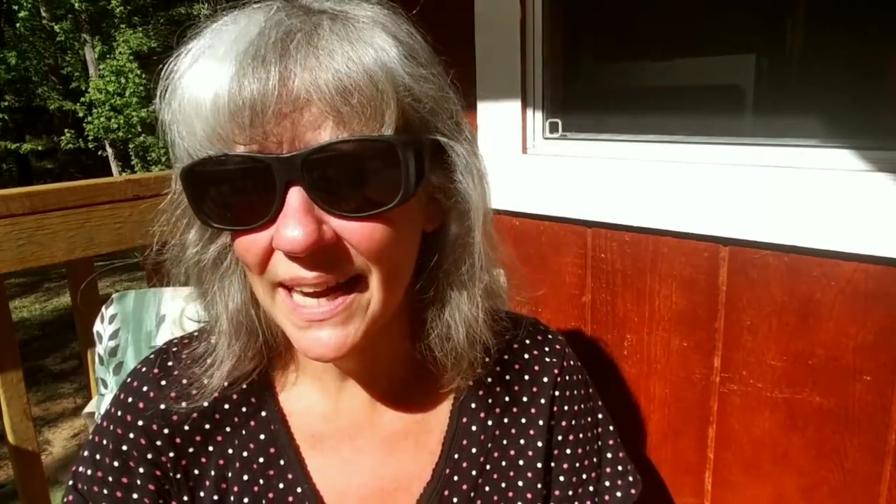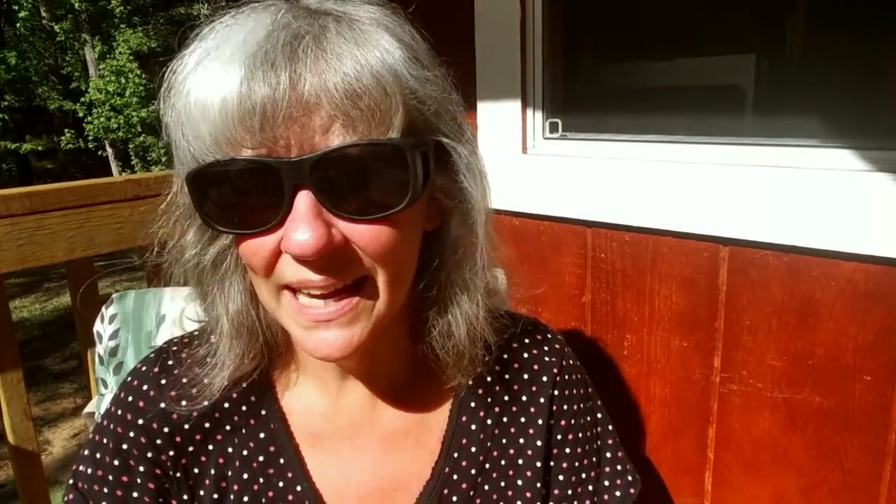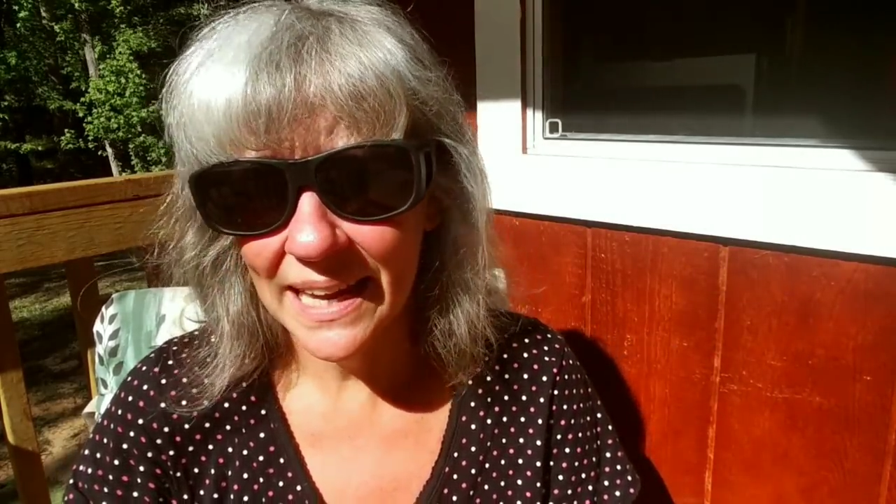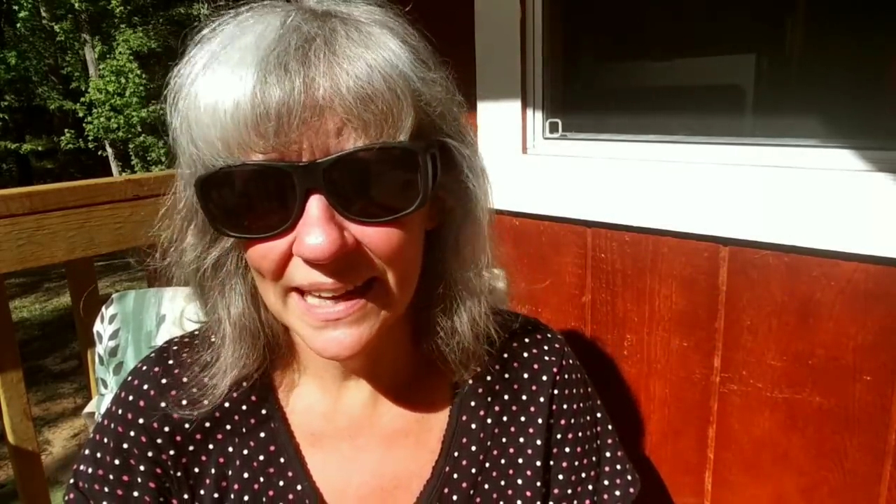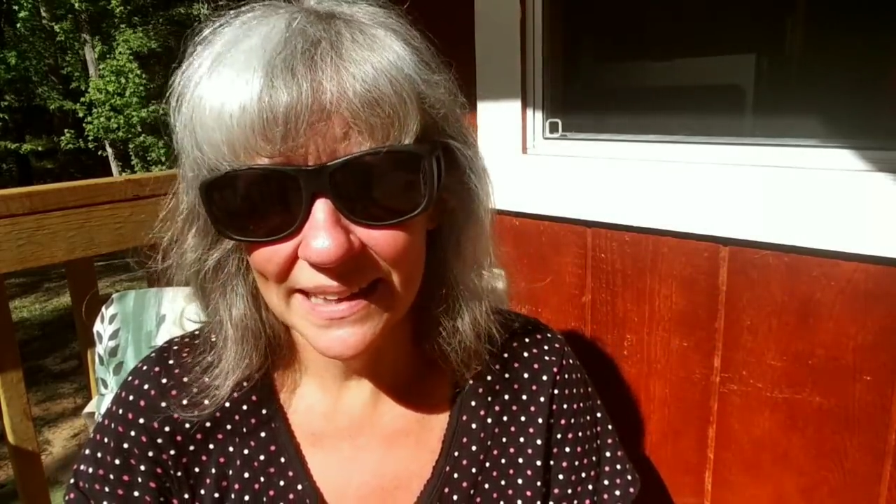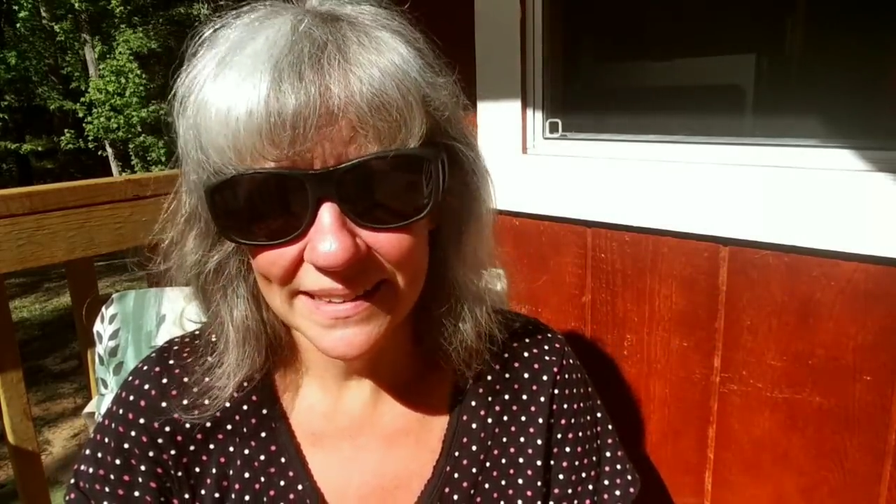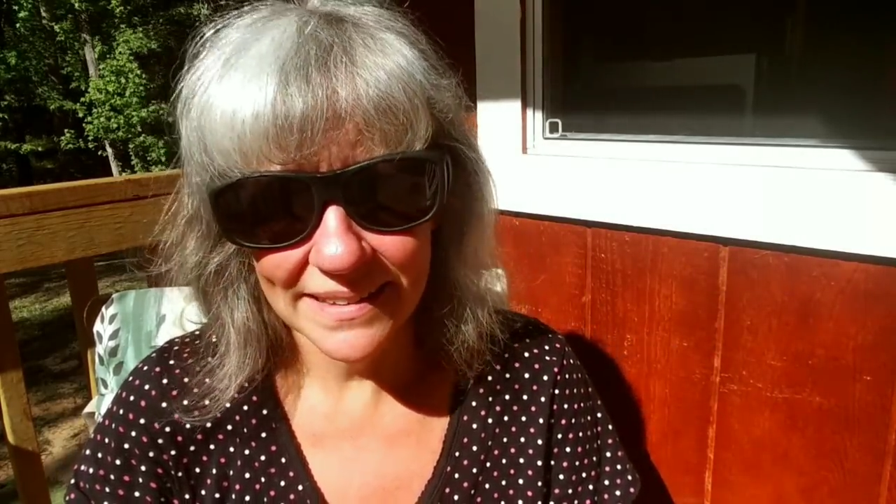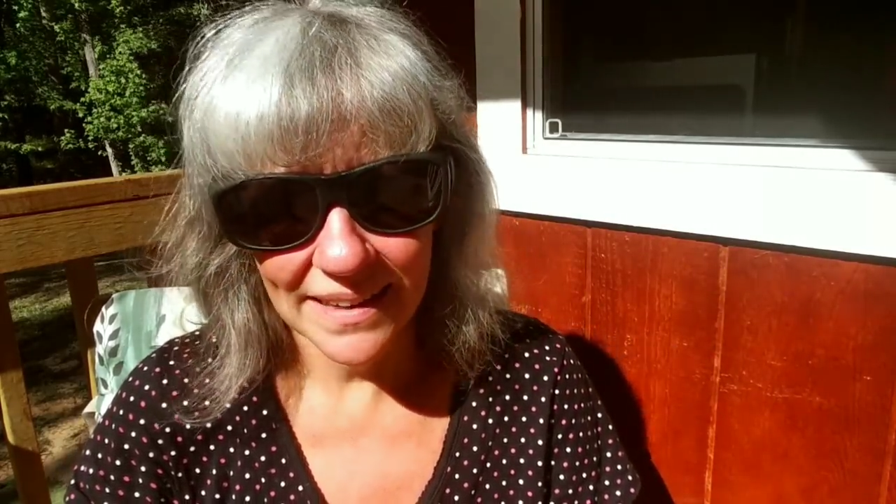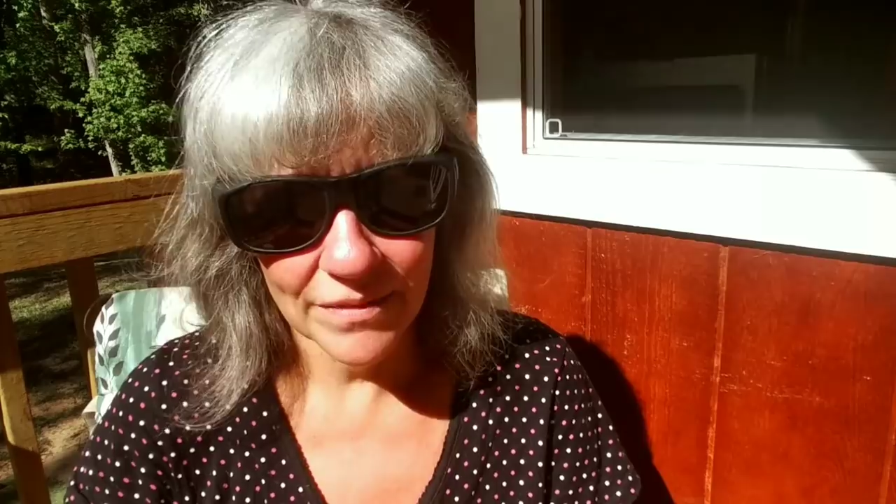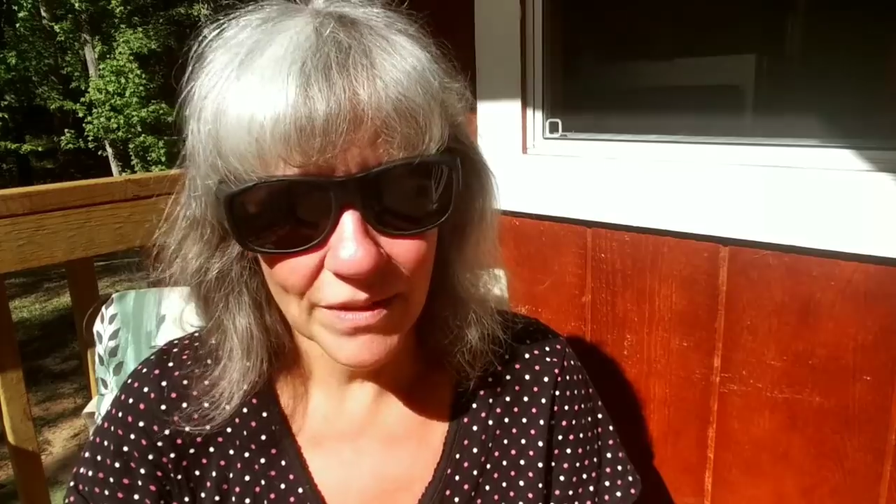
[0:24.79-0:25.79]

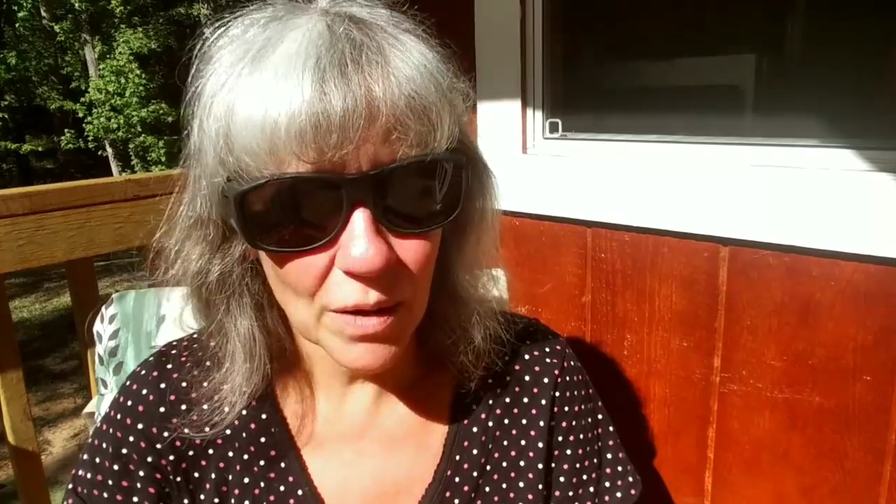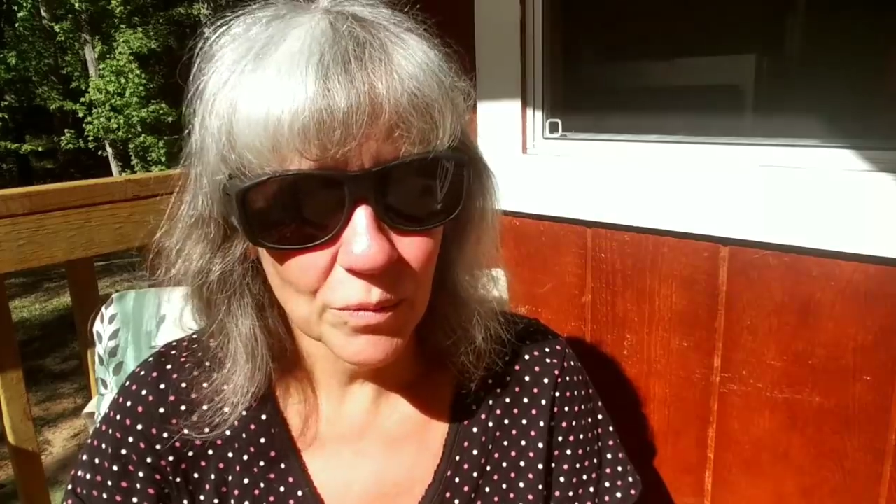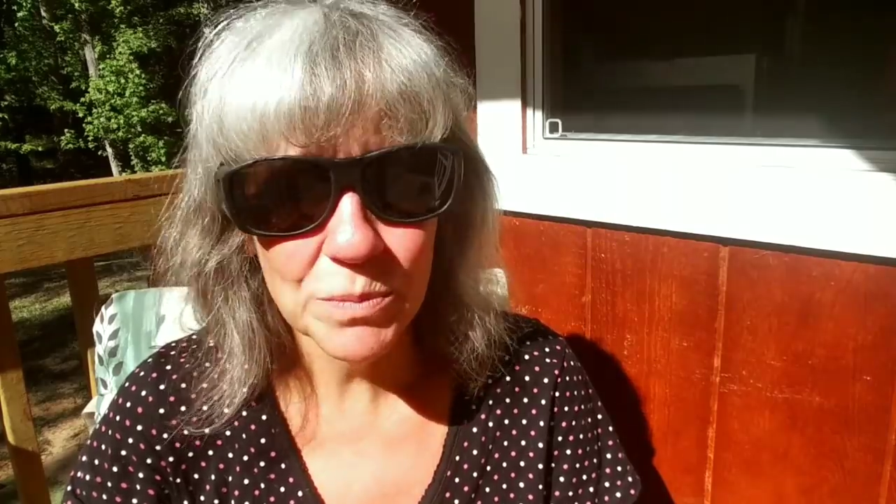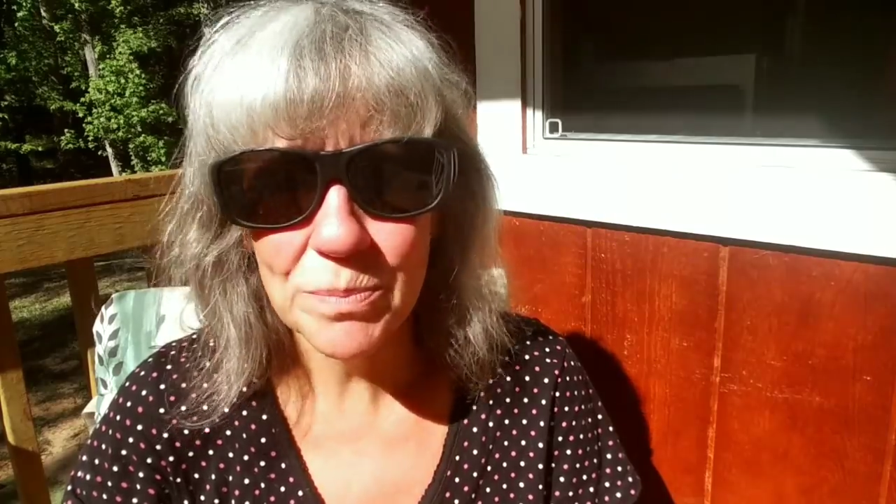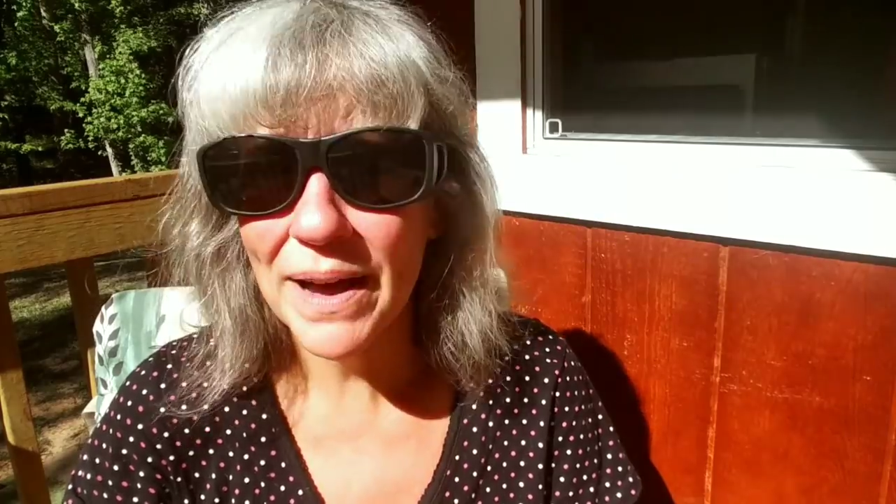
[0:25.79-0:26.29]
and I've got wood